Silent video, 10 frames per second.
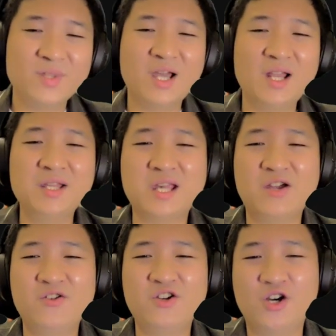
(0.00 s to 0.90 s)
let's
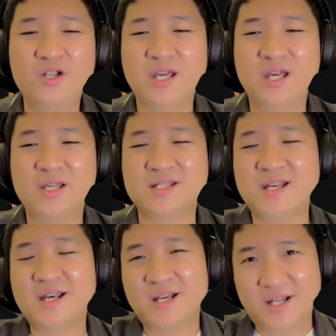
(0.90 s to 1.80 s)
carry on. Is
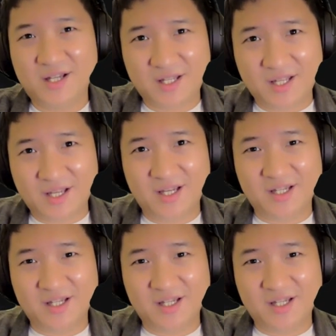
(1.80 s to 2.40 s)
I